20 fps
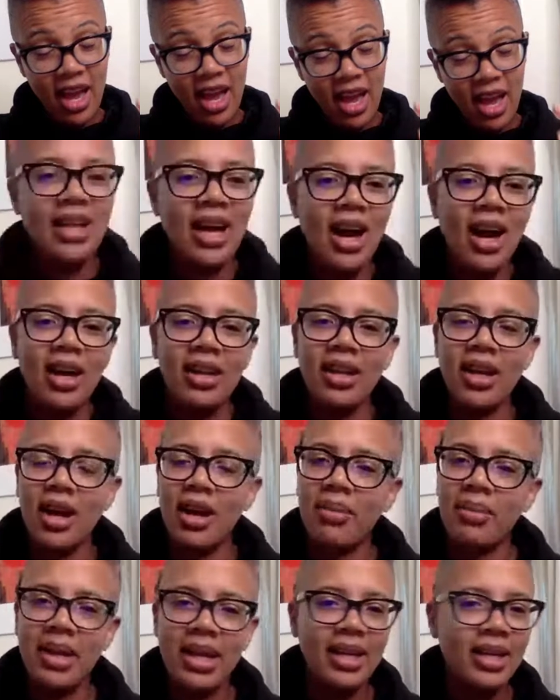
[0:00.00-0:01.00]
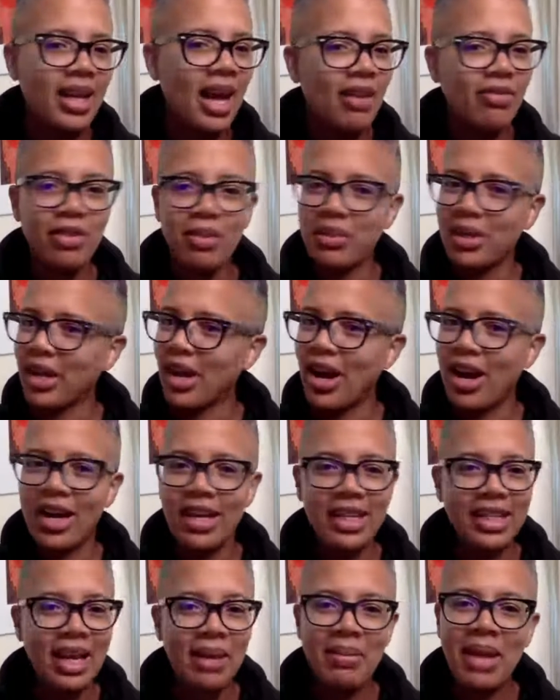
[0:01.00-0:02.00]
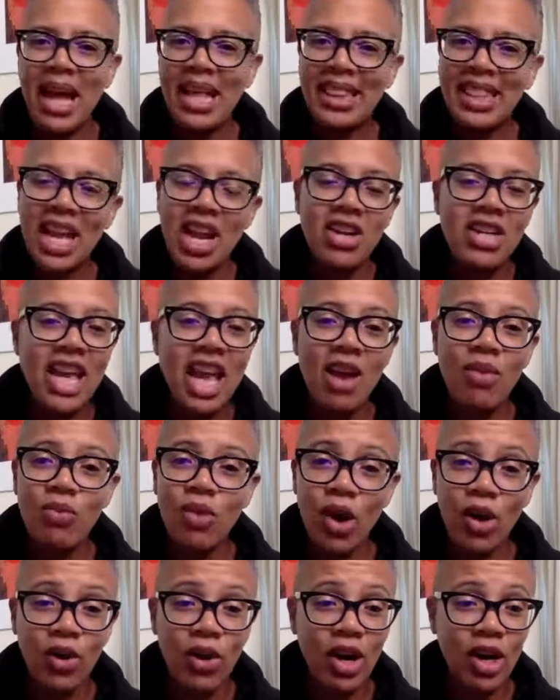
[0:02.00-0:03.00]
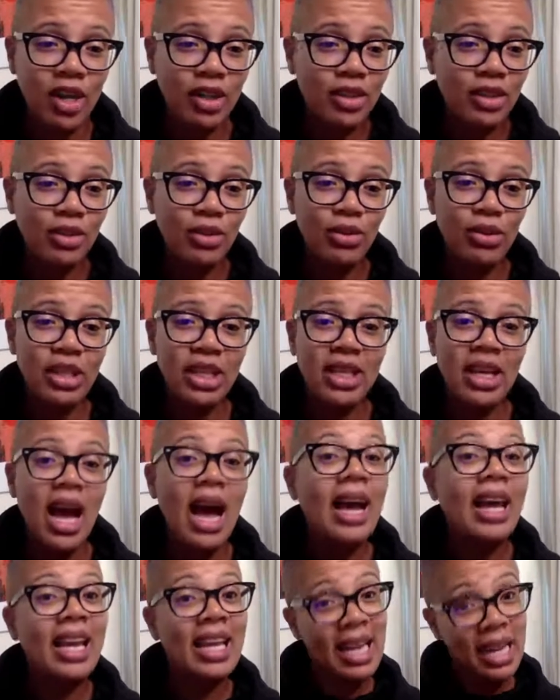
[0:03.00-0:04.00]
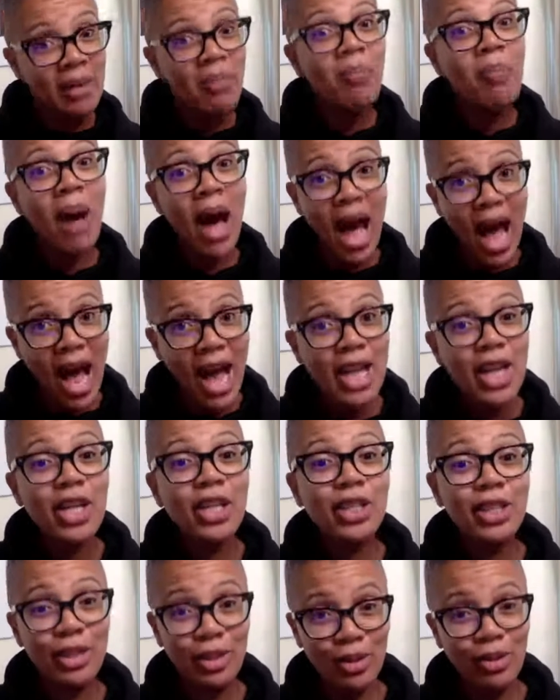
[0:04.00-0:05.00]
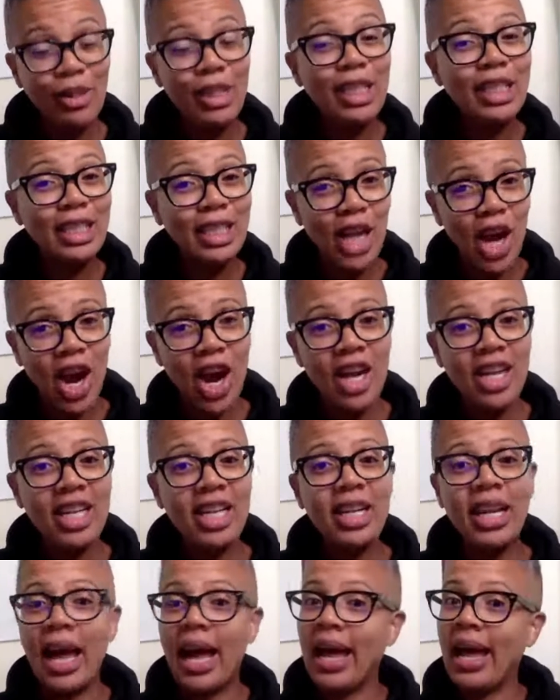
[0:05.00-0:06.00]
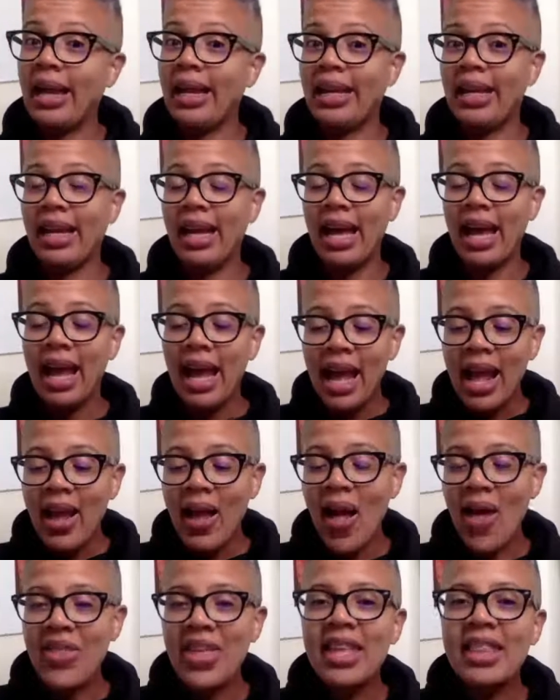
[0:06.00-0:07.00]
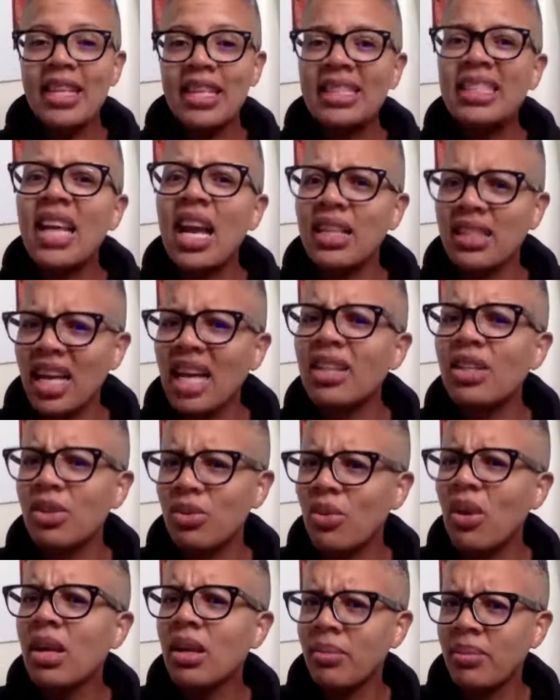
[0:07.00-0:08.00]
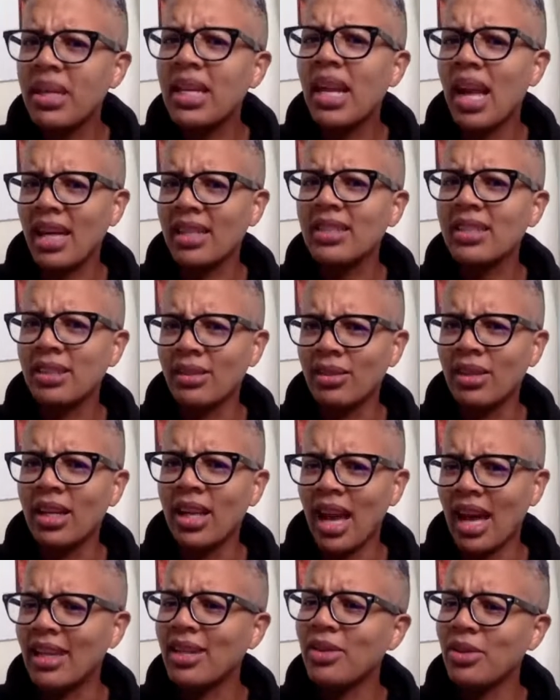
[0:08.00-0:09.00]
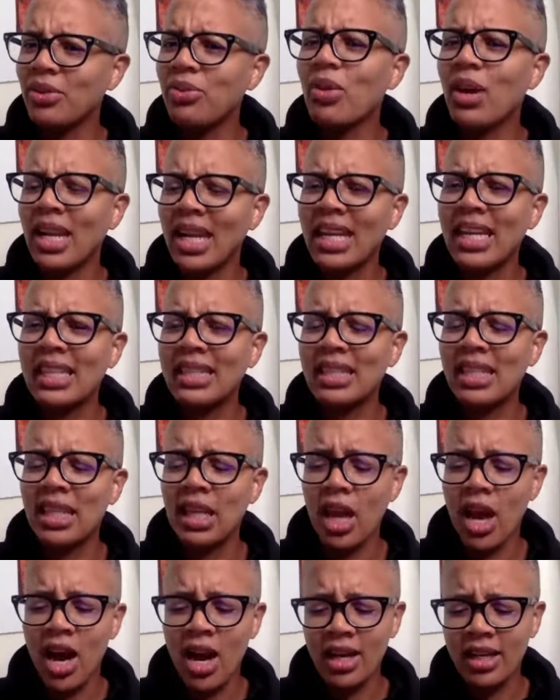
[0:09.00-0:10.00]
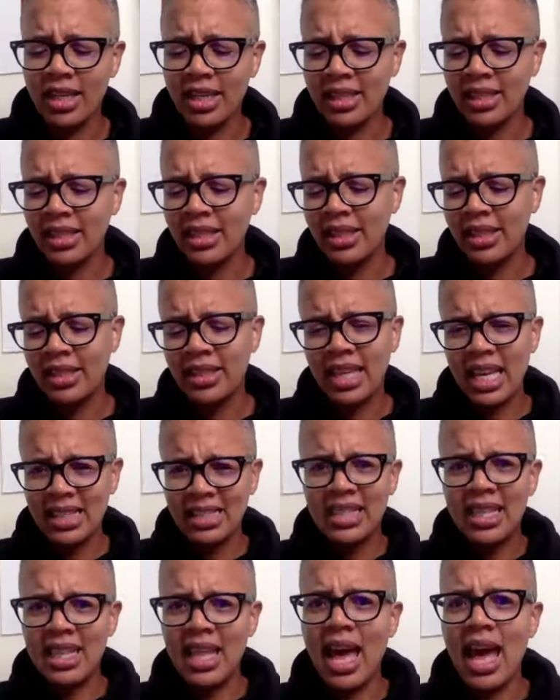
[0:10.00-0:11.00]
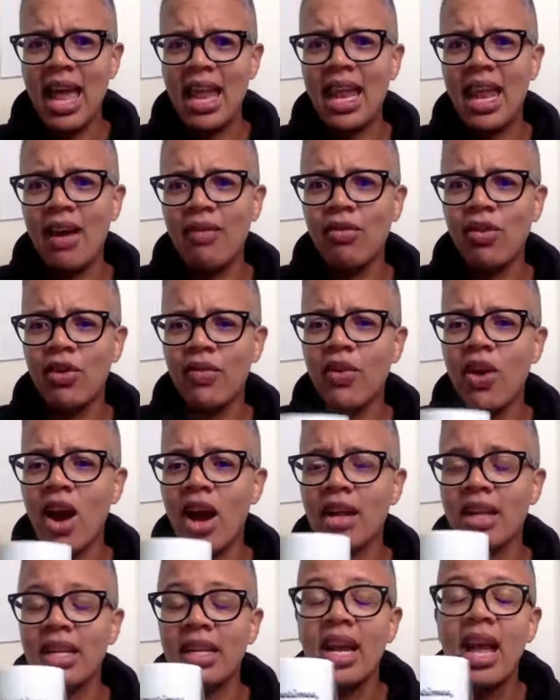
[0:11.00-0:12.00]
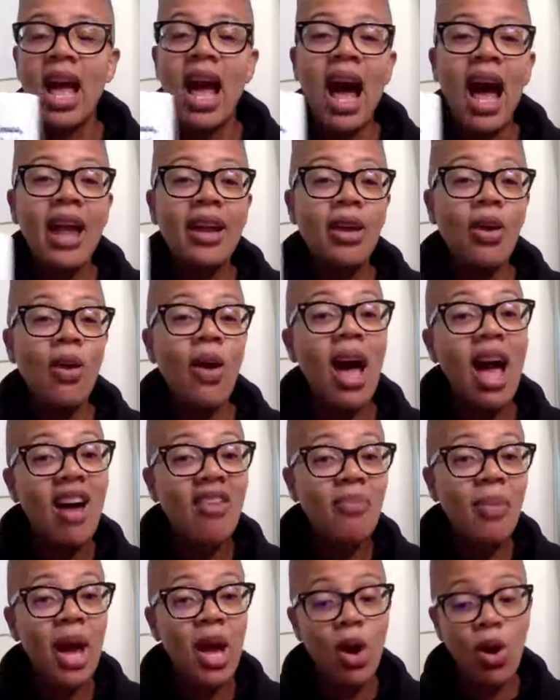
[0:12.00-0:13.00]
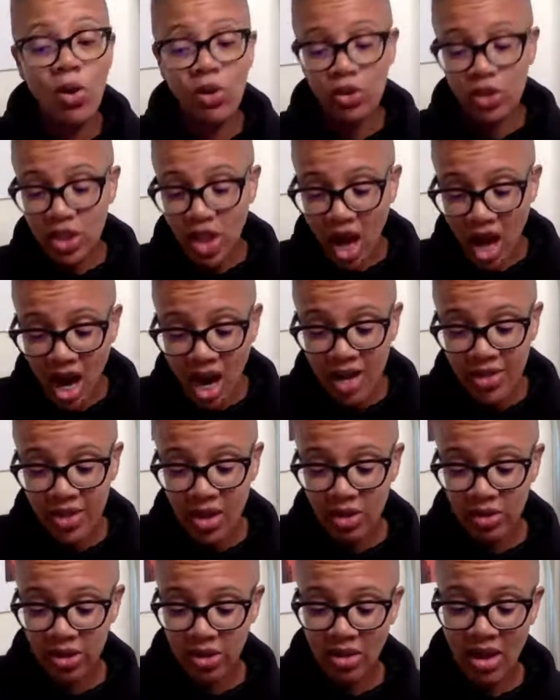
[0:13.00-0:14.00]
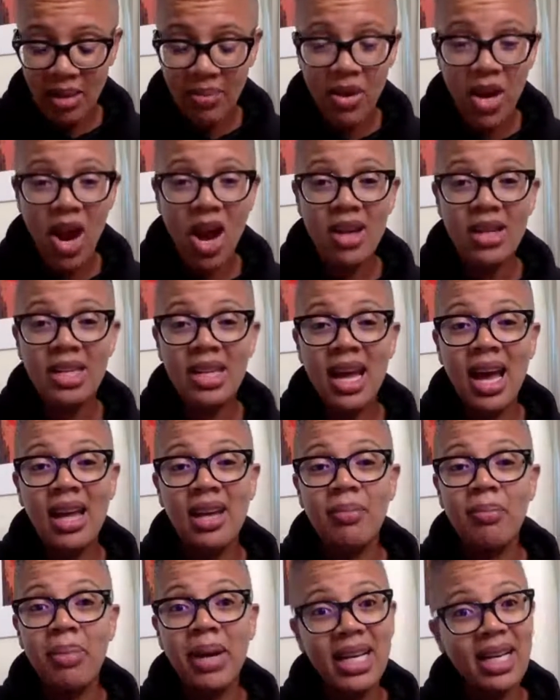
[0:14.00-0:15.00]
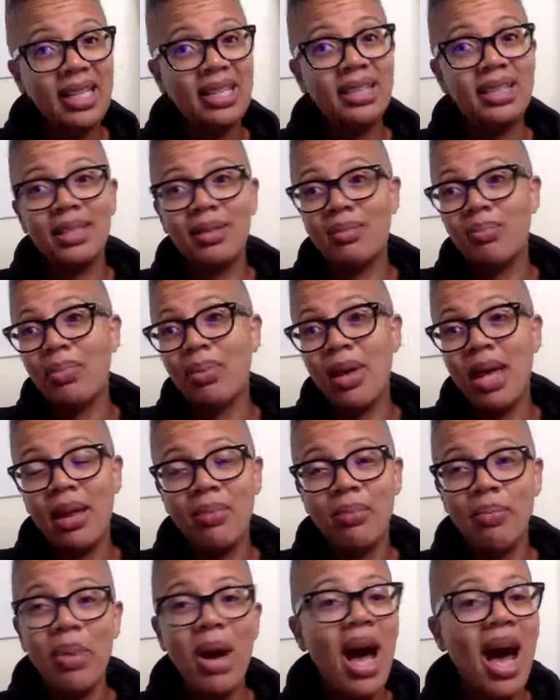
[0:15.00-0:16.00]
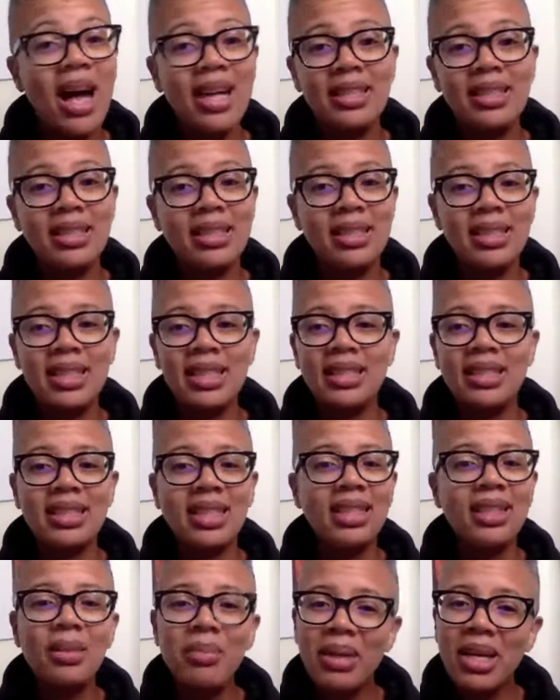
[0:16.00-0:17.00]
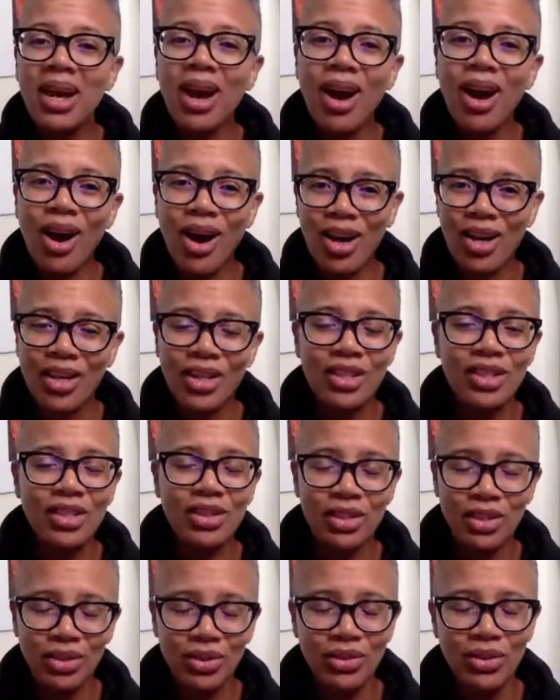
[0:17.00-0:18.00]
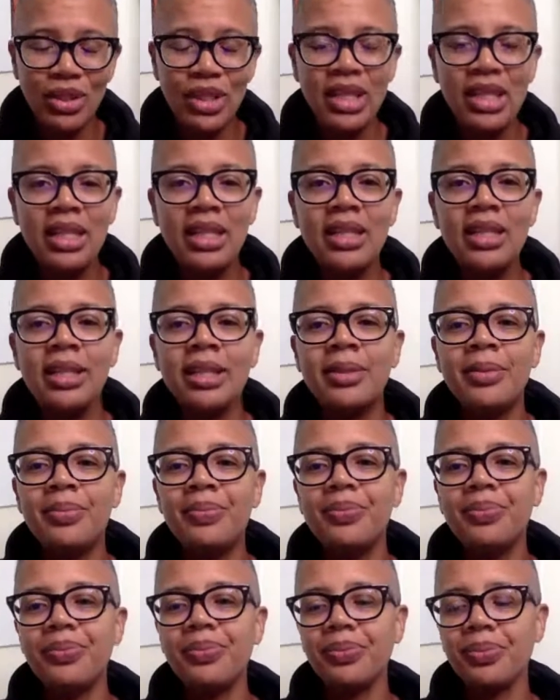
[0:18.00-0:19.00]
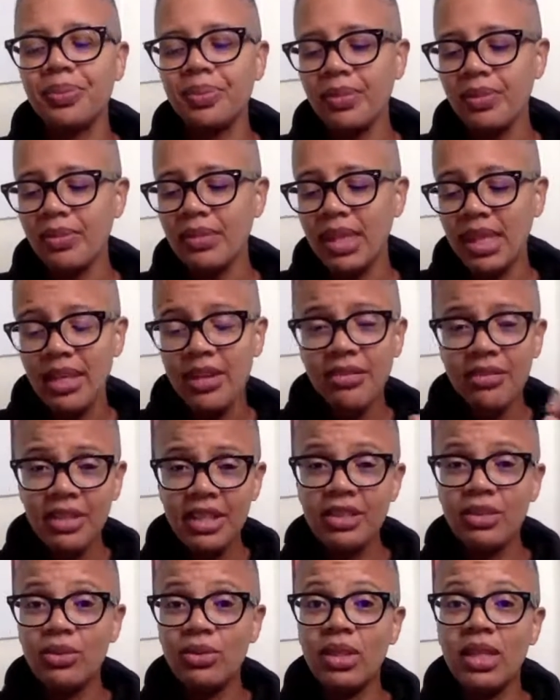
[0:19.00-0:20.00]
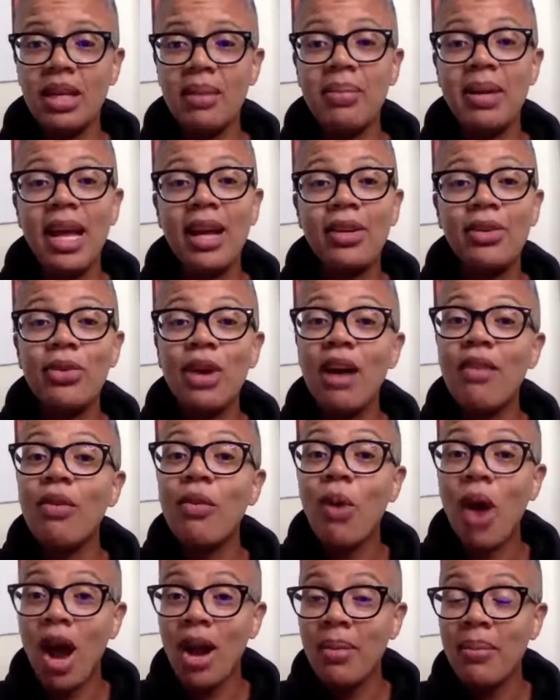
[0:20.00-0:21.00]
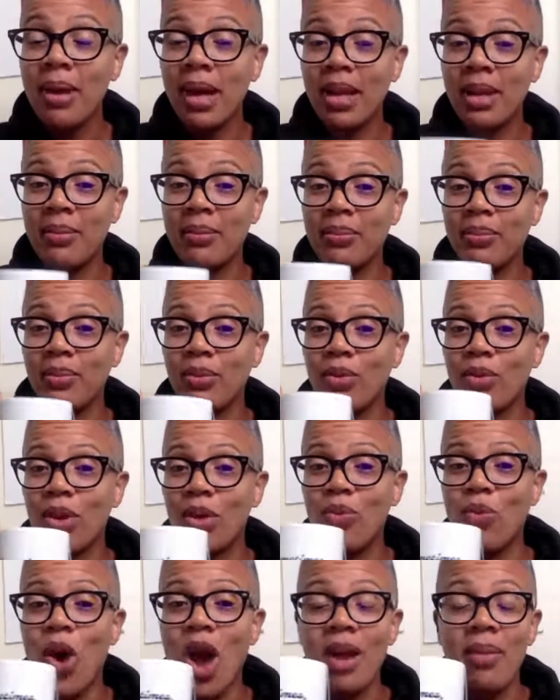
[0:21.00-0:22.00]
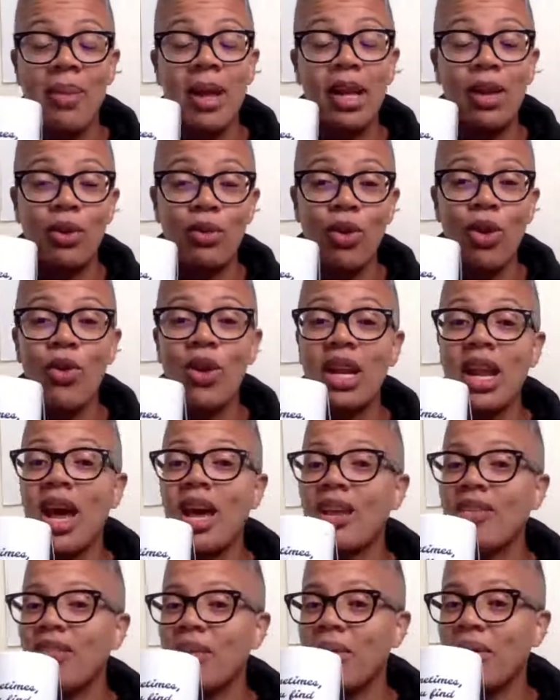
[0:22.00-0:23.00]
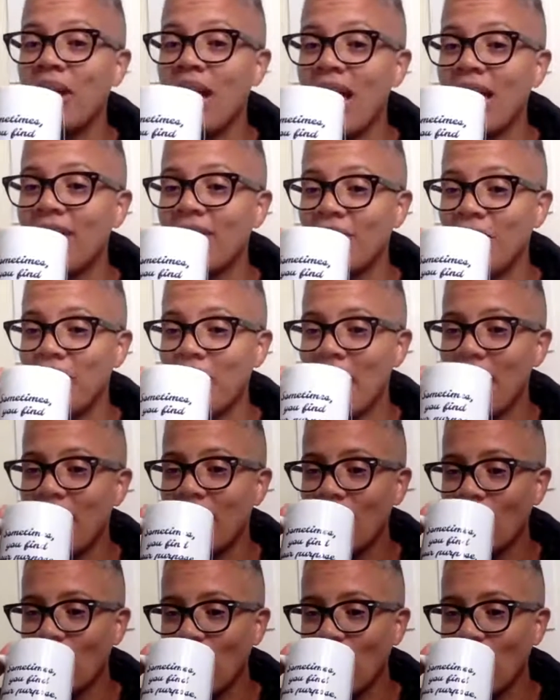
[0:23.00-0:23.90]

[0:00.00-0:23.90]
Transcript: Nah, man, not from the garden. I'm not there yet, Suli. I can admire Suli's gardening. And in this case, I do want to be like Suli. I do want to get to the gardening, get to that level of gardening. I don't have my own yard, though, so I'm gardening out of buckets and pots, and it's a little bit harder to do eventually. But I do have a watermelon growing out of a pot.